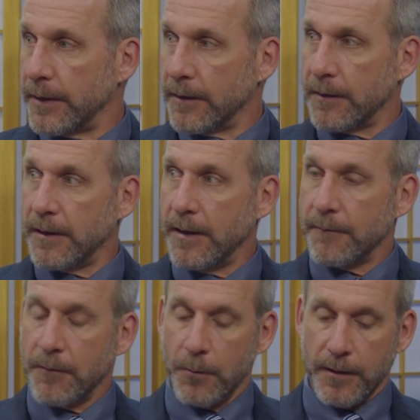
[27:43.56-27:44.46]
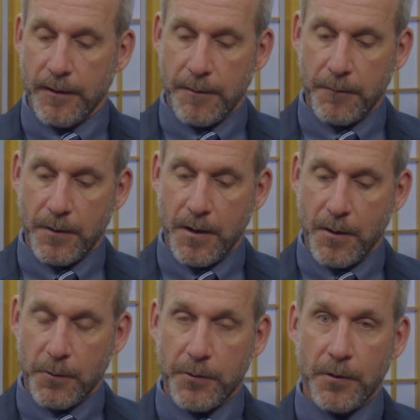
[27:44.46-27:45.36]
we can, yeah, we're
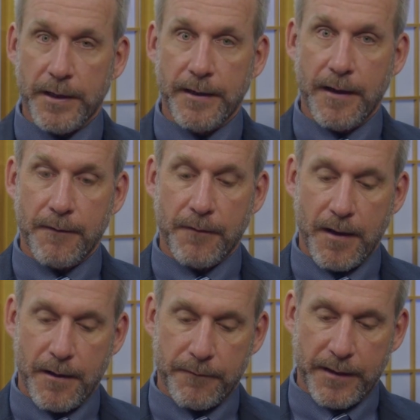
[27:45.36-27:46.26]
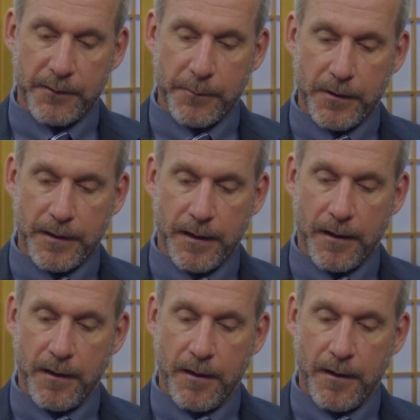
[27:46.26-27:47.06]
totally flexible in here.